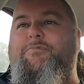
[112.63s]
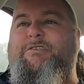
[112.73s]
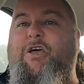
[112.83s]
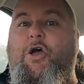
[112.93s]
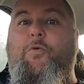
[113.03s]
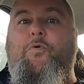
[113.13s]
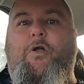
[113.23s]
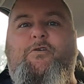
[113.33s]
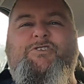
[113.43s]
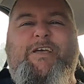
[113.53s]
So
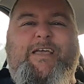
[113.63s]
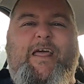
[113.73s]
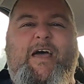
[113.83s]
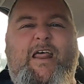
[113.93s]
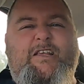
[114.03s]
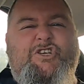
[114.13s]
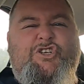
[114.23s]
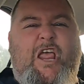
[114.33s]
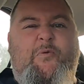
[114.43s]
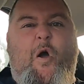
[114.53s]
we'll go and check it out and
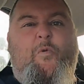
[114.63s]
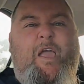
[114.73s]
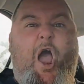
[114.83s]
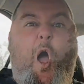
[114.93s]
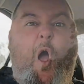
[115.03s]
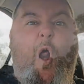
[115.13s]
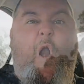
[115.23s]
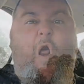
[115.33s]
see what we got.